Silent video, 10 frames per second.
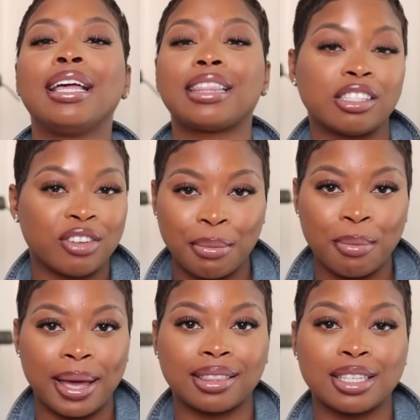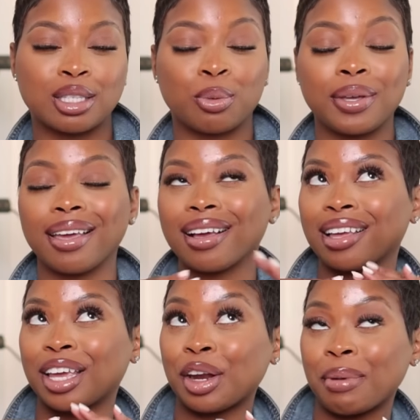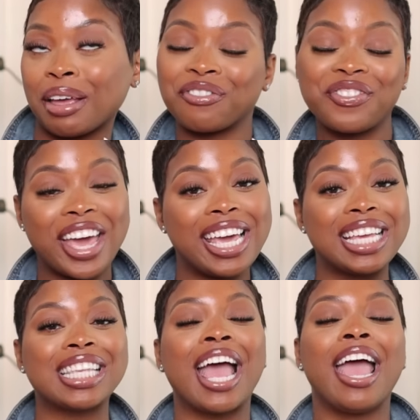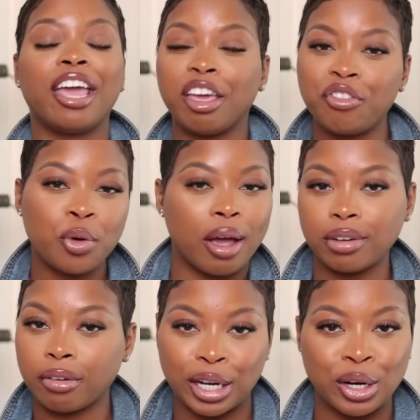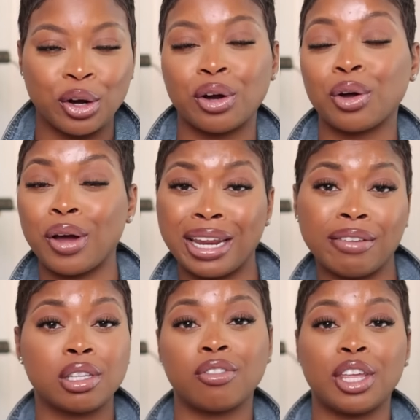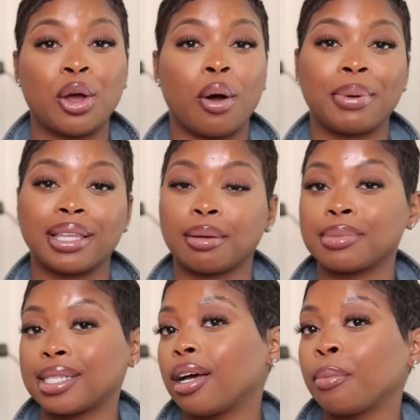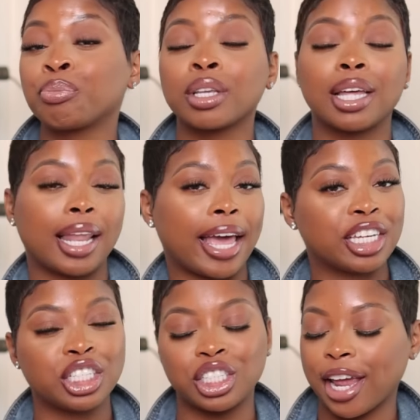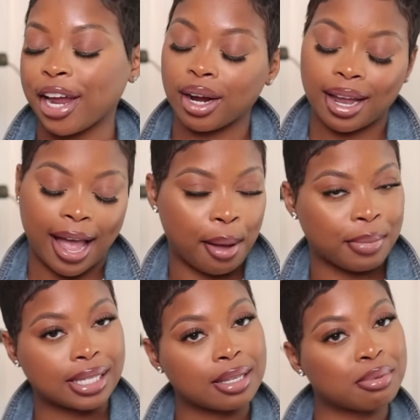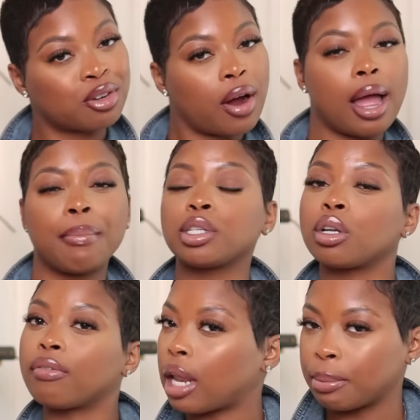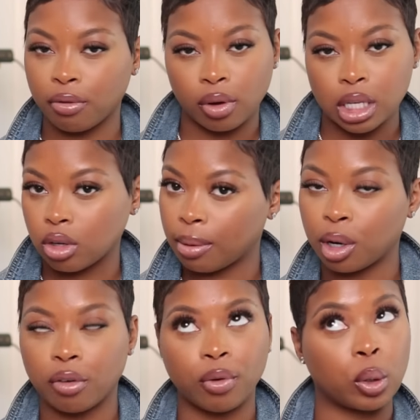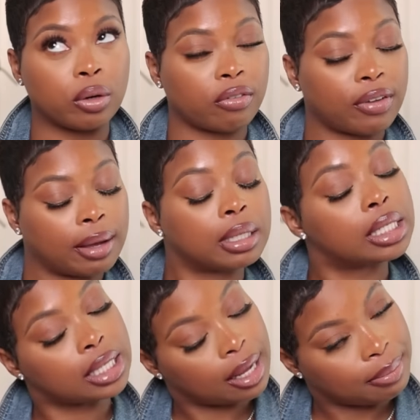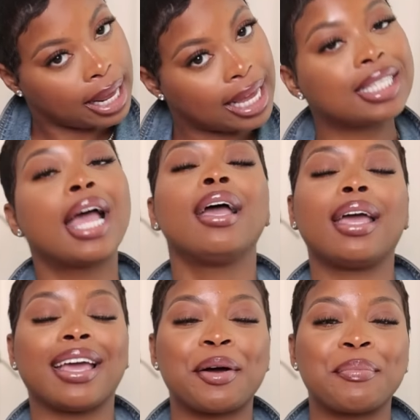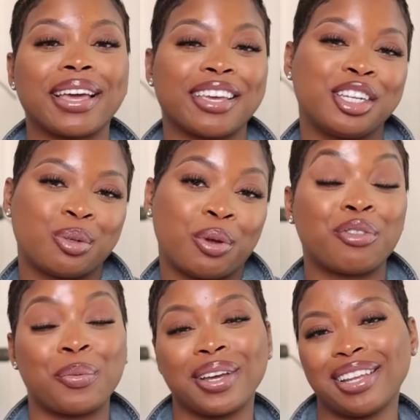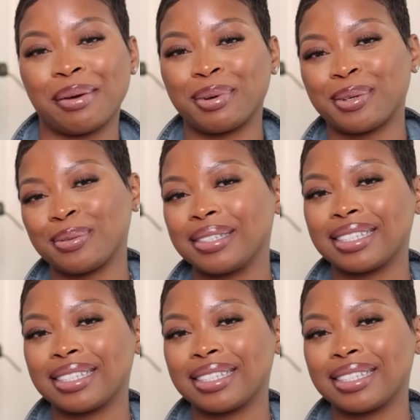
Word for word: thanks for coming back this week and clicking on my face if you haven't already girl go ahead and give this video a big thumbs up like share comment subscribe make sure to follow me on Instagram girl for all of the fabulous updates and come back each week for weekly uploads